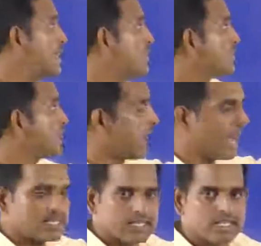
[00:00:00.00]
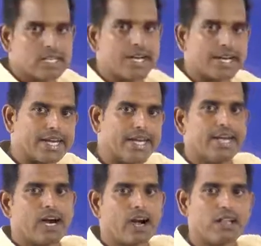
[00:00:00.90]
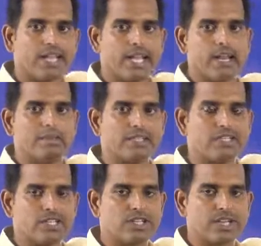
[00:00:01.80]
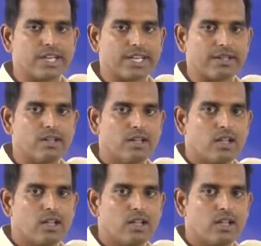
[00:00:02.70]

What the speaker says: and you can access or read all the elements in your array.